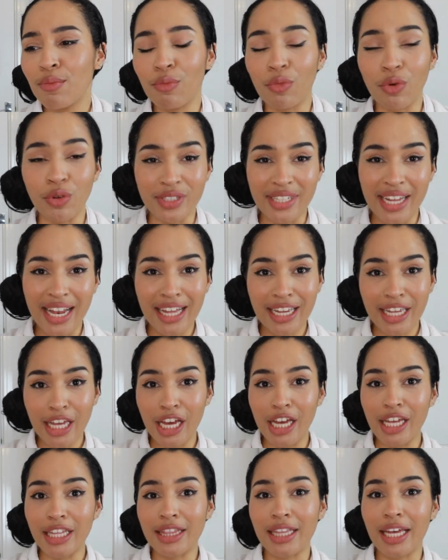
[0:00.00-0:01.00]
more
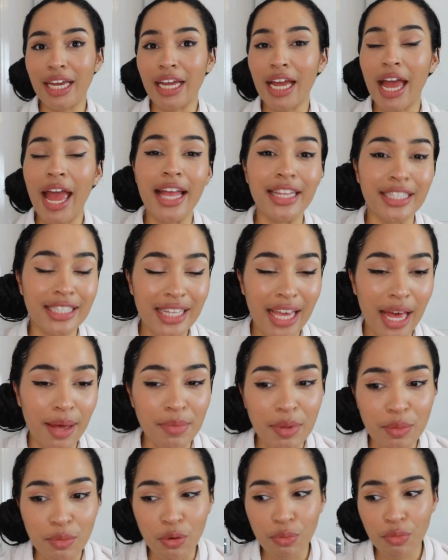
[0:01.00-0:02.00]
delicate, their ends can
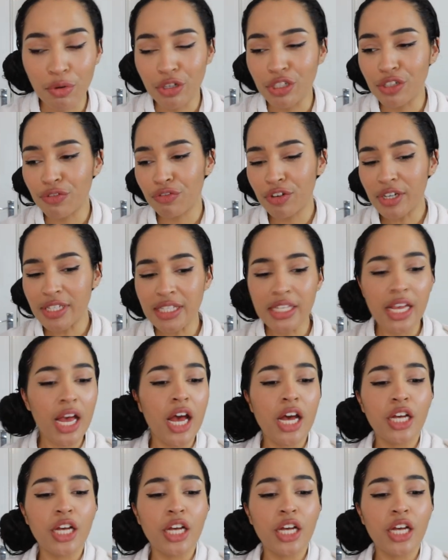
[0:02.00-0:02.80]
be more prone to frizz.